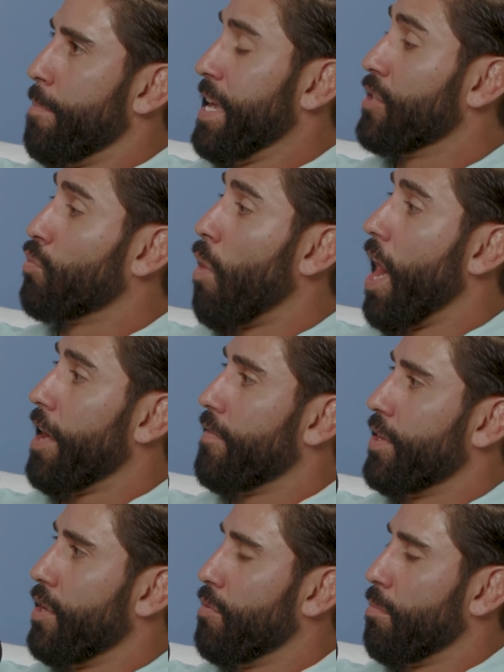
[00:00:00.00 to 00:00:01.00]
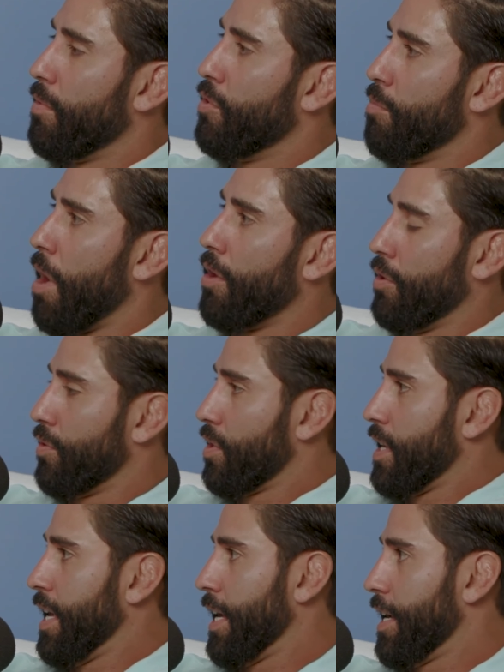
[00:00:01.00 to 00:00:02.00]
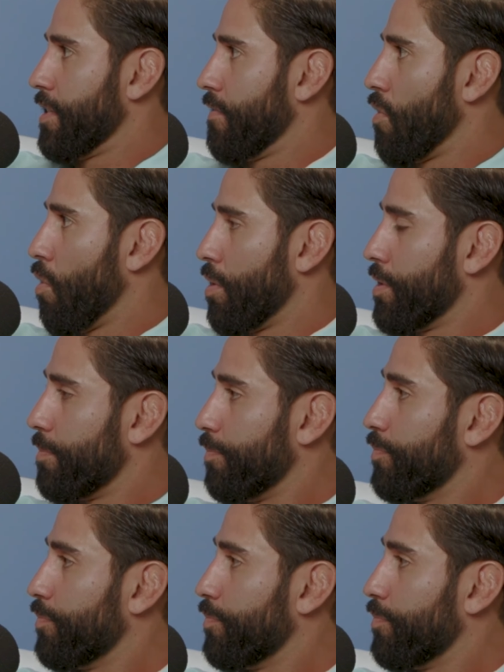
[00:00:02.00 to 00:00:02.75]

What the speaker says: His wife, you know who Martin Luther King is, of course.